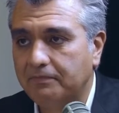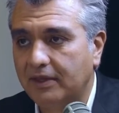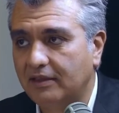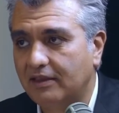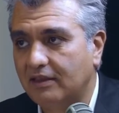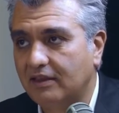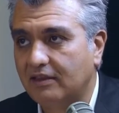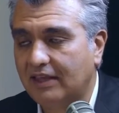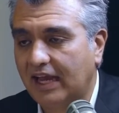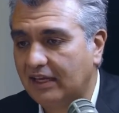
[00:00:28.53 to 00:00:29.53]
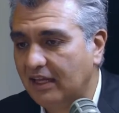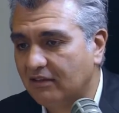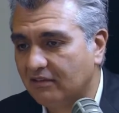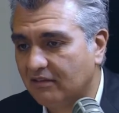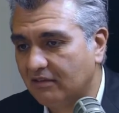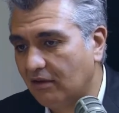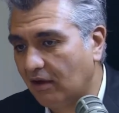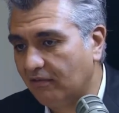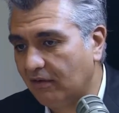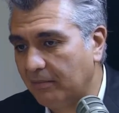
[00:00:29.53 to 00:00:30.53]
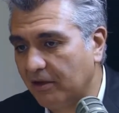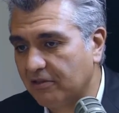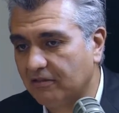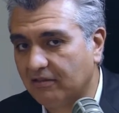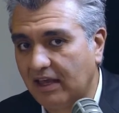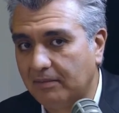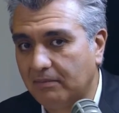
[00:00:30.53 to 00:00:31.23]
the techniques are very much the same,